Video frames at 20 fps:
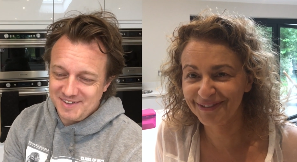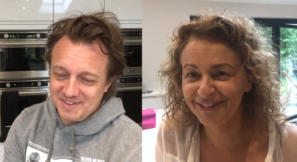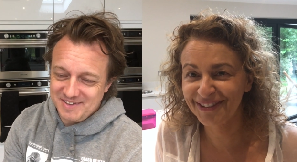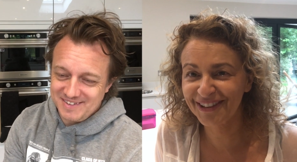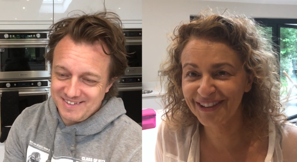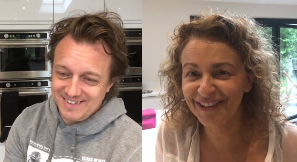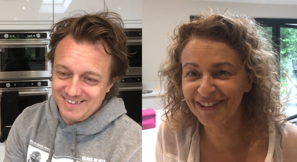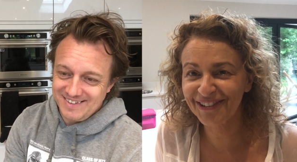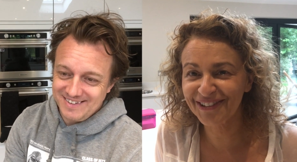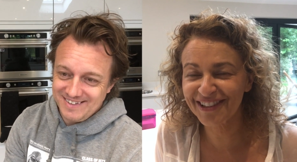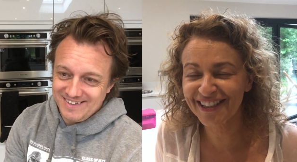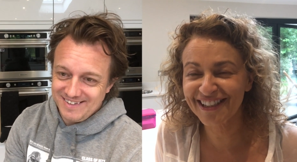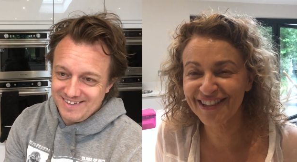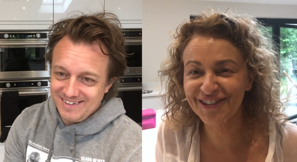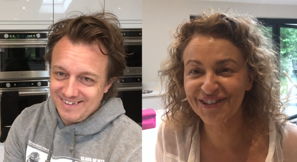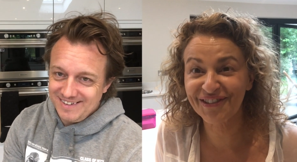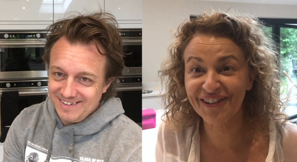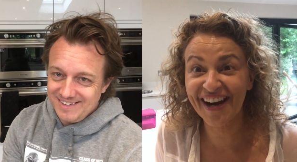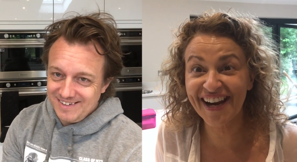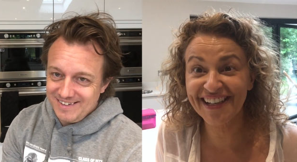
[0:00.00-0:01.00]
Speaker 1: Oh, God,
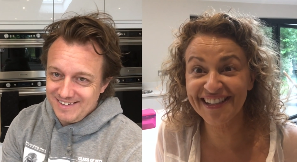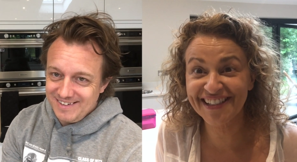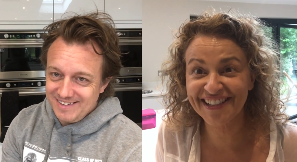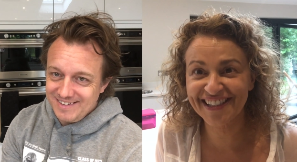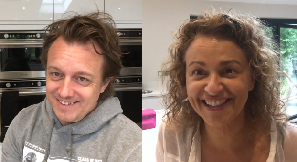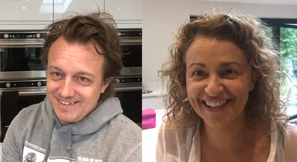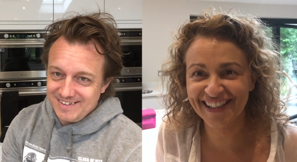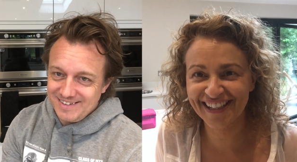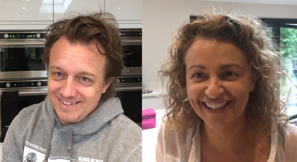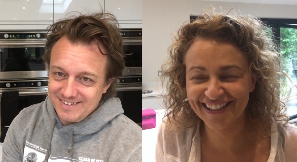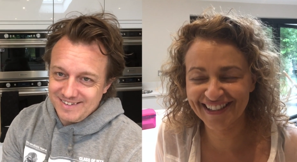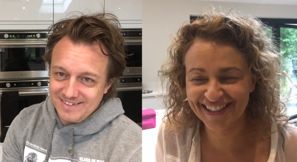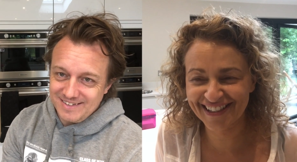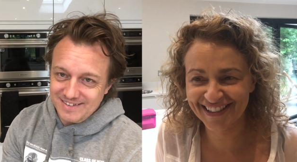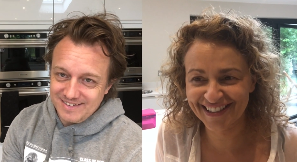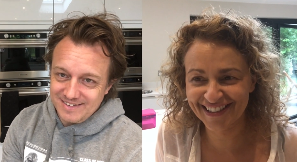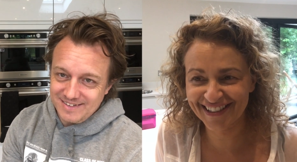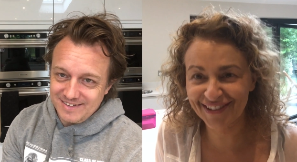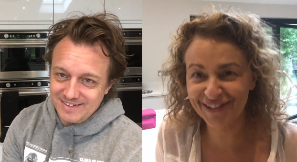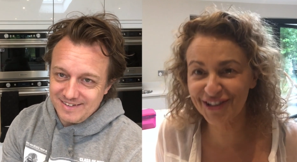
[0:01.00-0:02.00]
he dreads
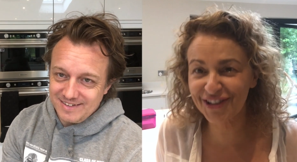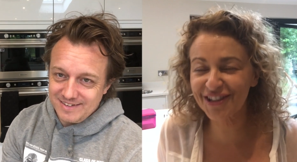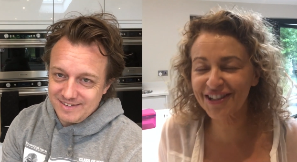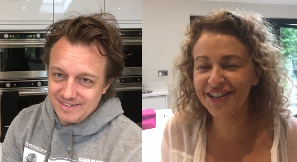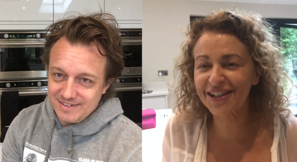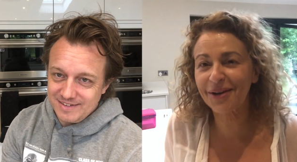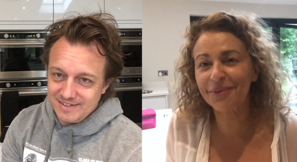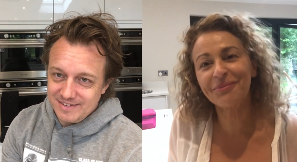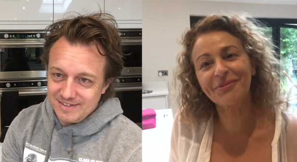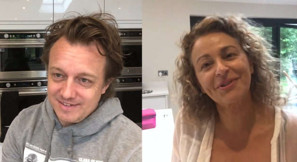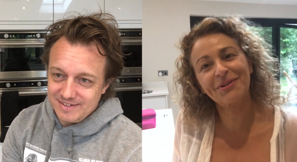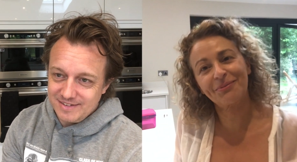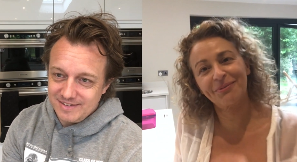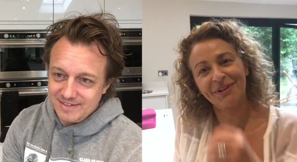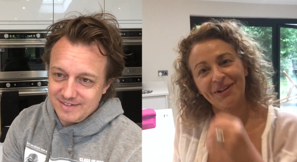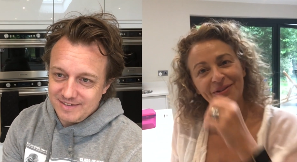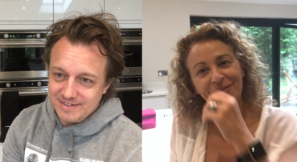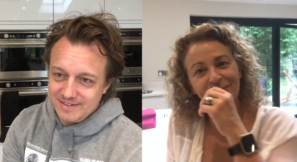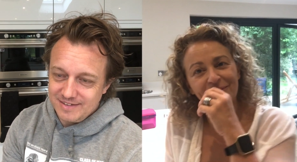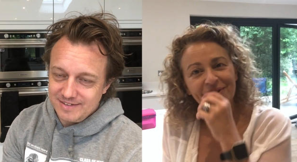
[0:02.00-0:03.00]
this. Uh, it's just come
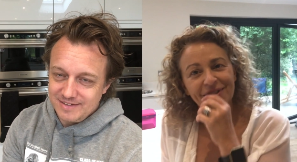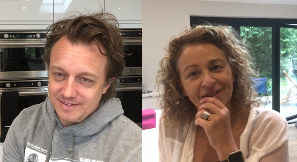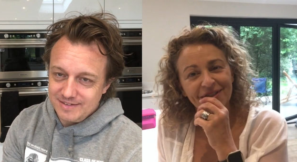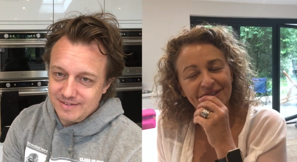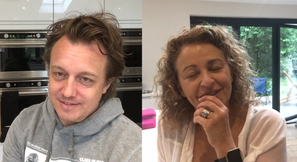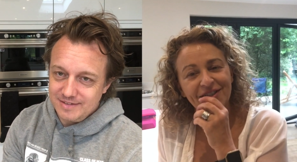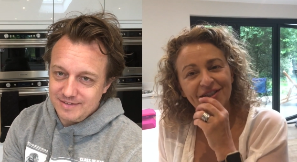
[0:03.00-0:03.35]
to me, and I thought, why don't I